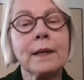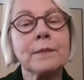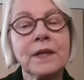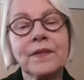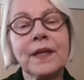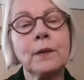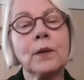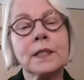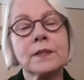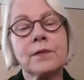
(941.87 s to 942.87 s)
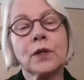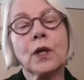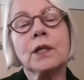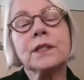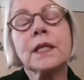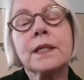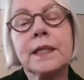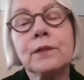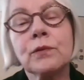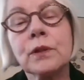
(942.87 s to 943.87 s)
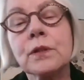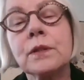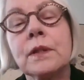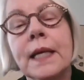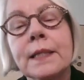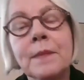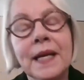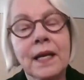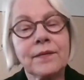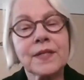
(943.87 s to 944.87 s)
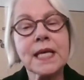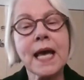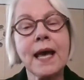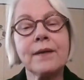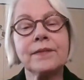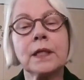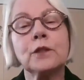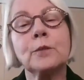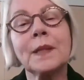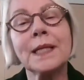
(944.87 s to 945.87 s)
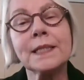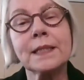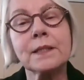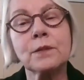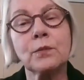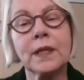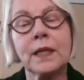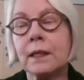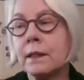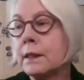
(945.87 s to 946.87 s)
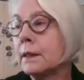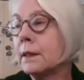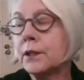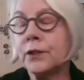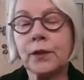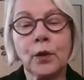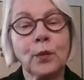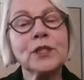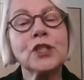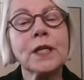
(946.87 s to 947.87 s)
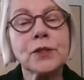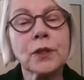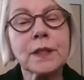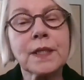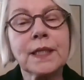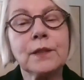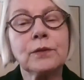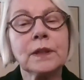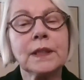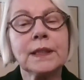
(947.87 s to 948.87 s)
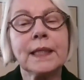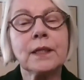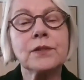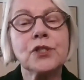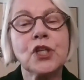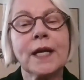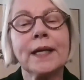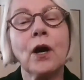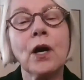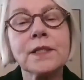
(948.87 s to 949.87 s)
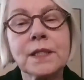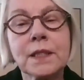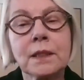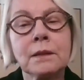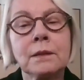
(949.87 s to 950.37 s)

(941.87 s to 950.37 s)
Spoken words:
I mean, if anyone has ever gone to cathedrals, as many of us have in other places, you go to Winchester Cathedral and there's Jane Austen.